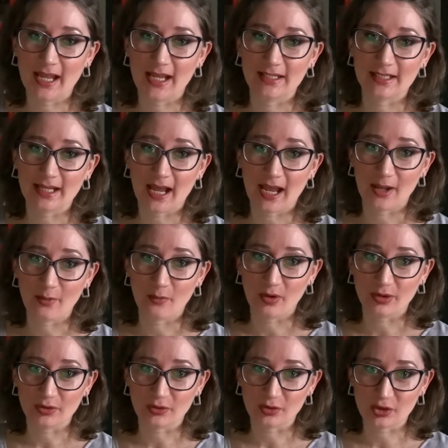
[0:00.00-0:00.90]
and I
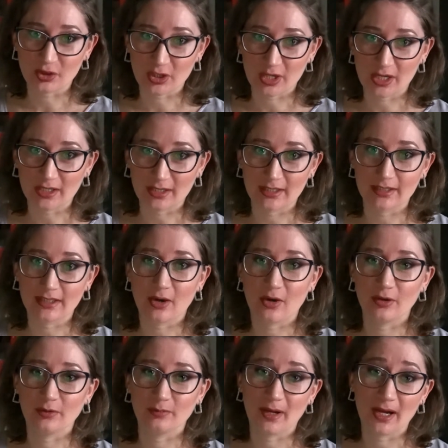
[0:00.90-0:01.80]
want to share it
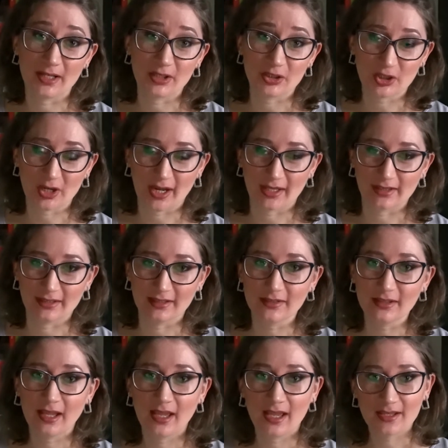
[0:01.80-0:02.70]
on my
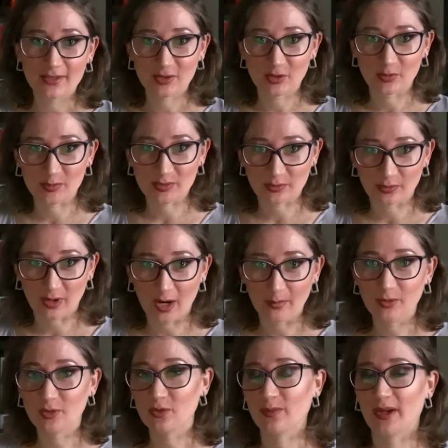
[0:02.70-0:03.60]
channel,
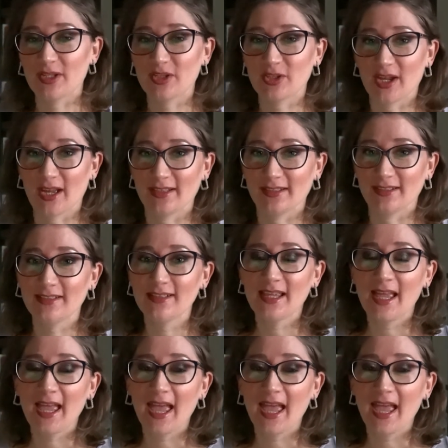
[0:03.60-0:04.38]
subscribe to my channel